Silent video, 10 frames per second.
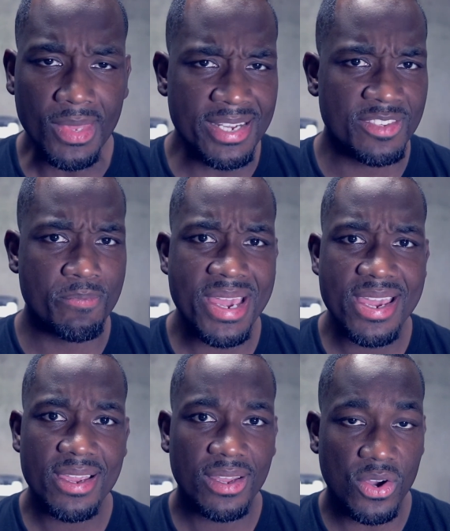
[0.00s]
It's
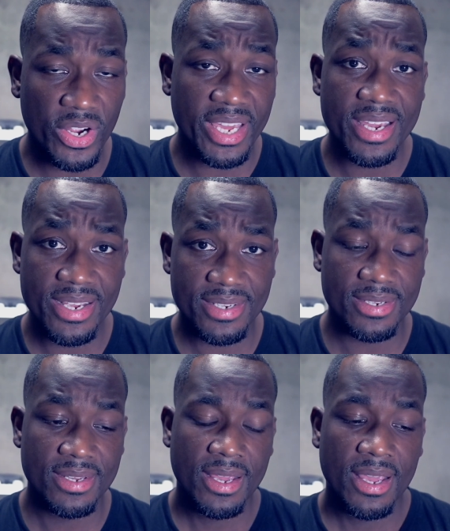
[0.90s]
me on keys,
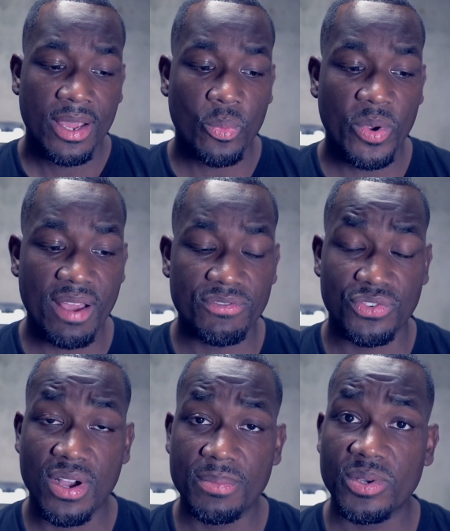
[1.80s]
we have
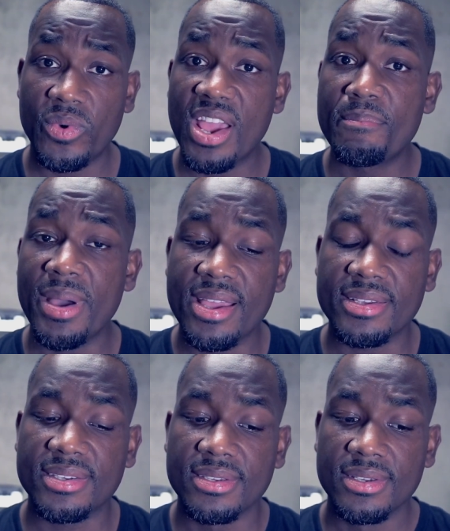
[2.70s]
drums, and we have
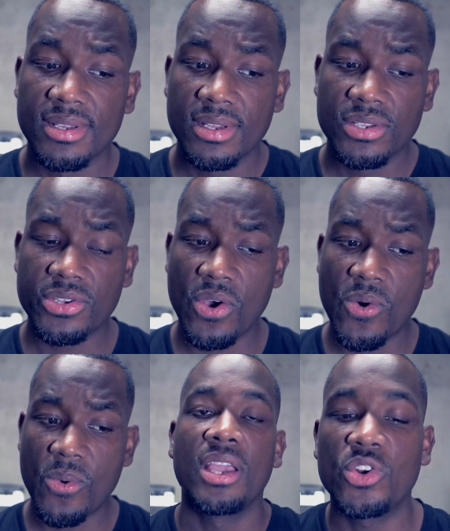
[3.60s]
bass.
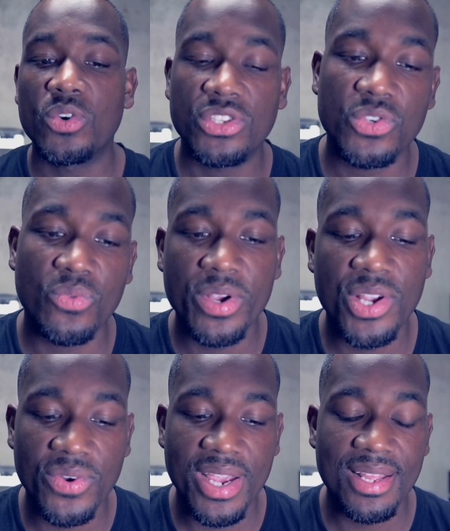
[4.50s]
So in order to
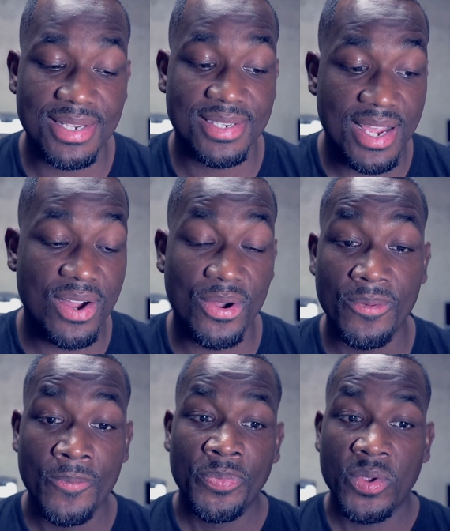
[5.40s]
recreate the
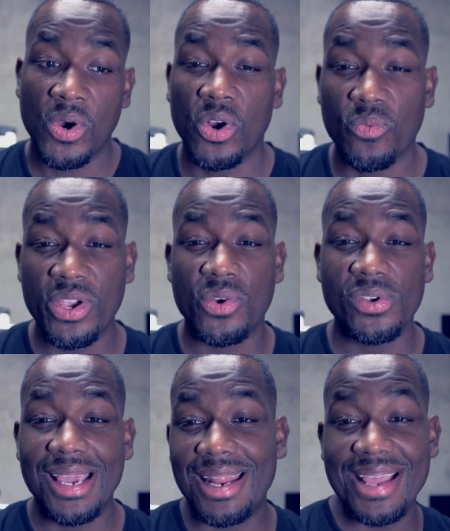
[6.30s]
sound, or
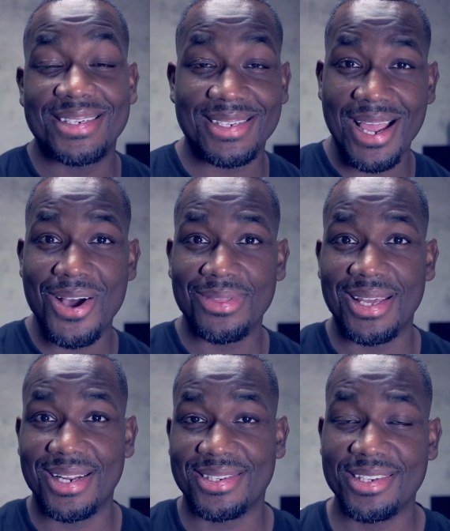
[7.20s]
recreate a sound
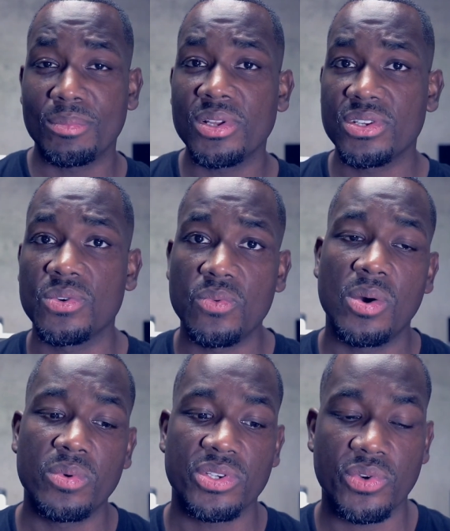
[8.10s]
that is similar to
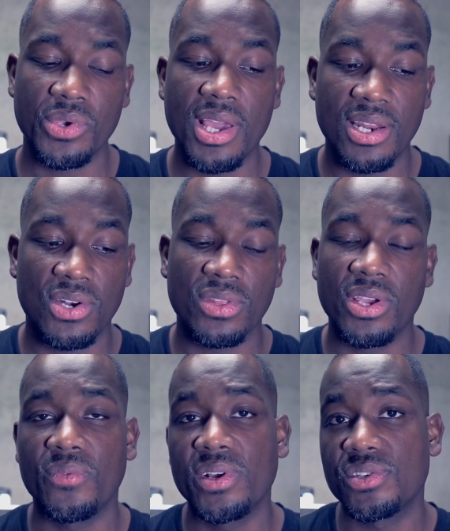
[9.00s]
what was created on
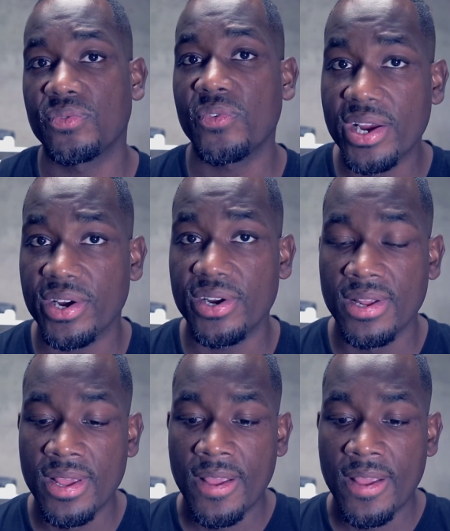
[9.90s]
the original record,